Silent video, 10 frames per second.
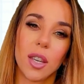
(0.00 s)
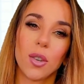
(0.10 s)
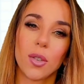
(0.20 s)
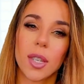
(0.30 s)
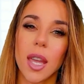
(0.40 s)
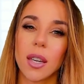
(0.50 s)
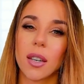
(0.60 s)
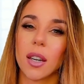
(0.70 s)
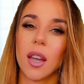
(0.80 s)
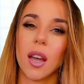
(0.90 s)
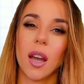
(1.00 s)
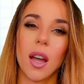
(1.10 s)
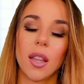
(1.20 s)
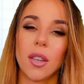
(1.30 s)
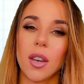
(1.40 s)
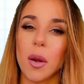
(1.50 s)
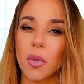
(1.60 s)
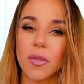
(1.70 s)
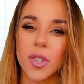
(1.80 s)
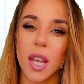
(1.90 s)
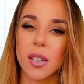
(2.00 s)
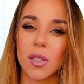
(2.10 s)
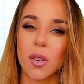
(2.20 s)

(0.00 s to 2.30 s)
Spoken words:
You take the number of days,